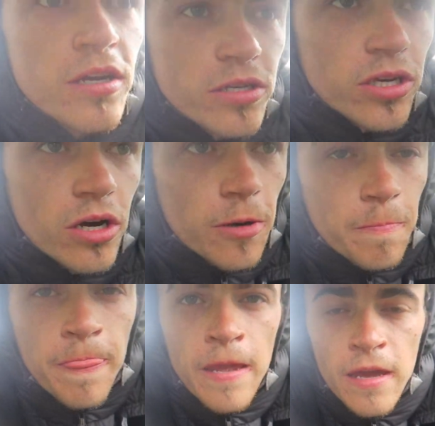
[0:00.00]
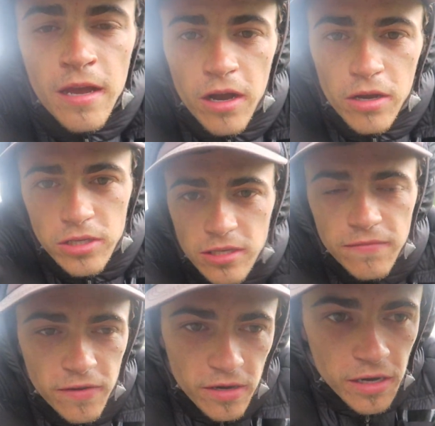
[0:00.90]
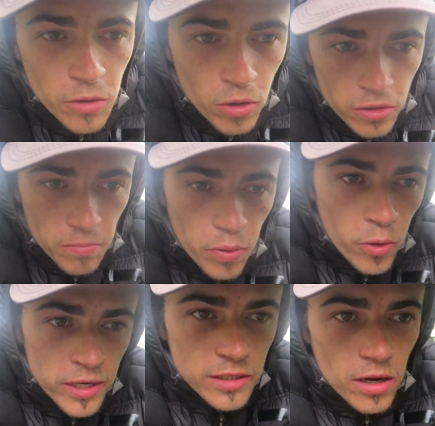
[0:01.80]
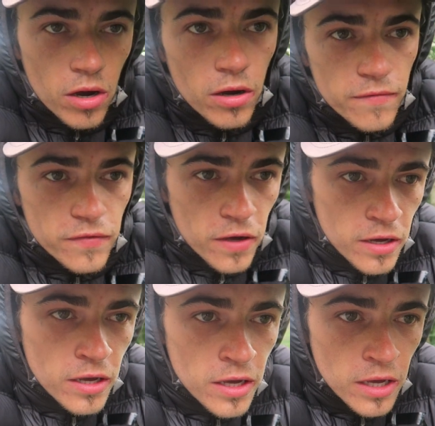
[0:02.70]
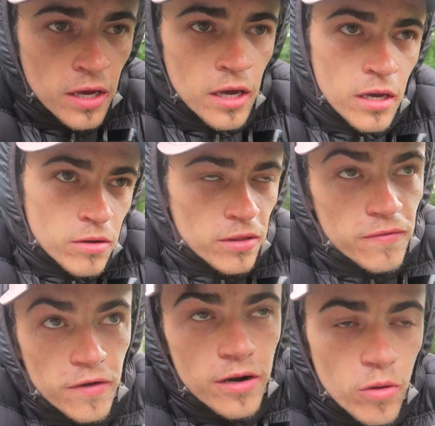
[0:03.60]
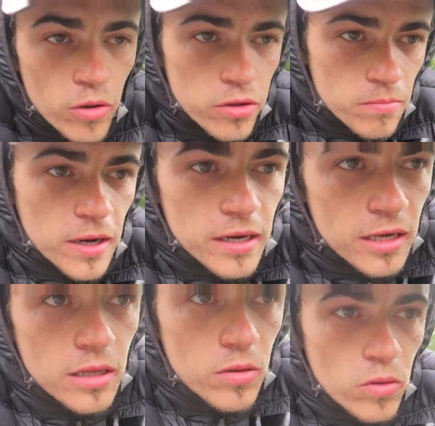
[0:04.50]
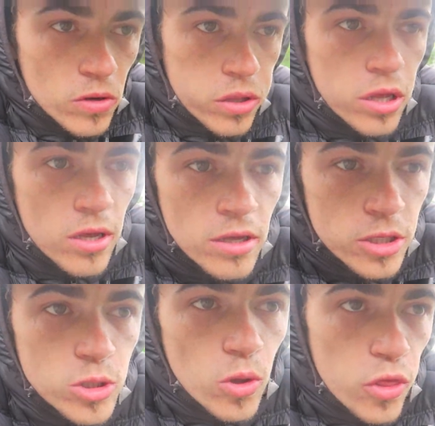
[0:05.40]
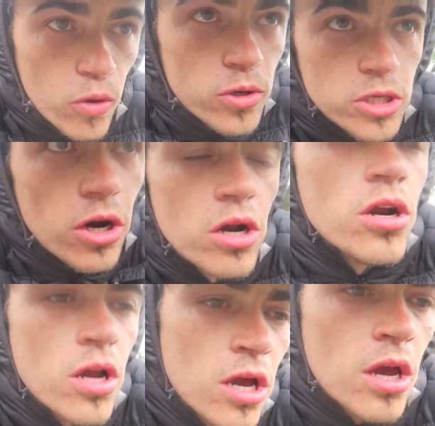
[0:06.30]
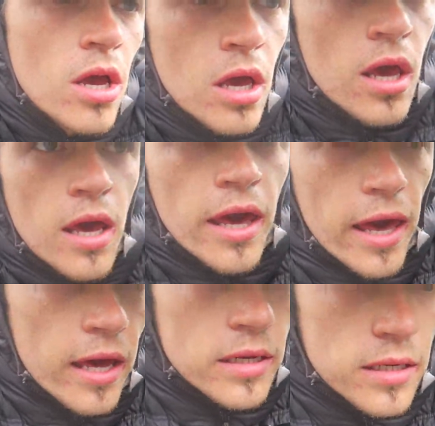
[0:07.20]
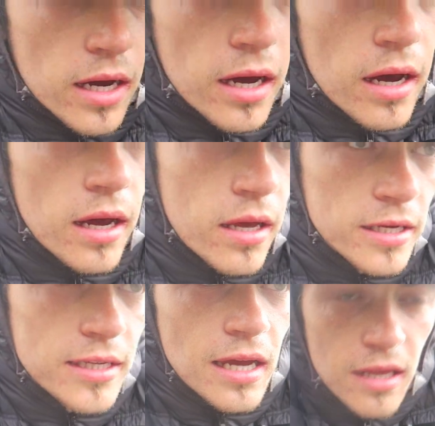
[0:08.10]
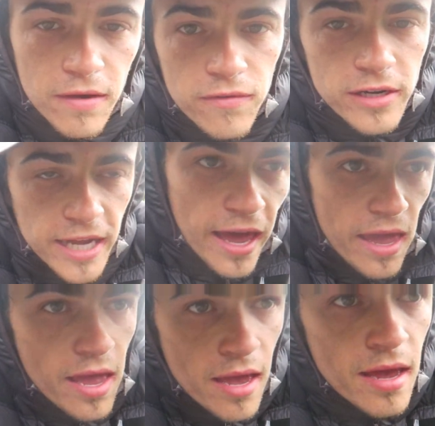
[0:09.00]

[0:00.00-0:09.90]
So I got to the very northern point of, not the very northern, but near the north, Thorzo, and I stayed there for a day.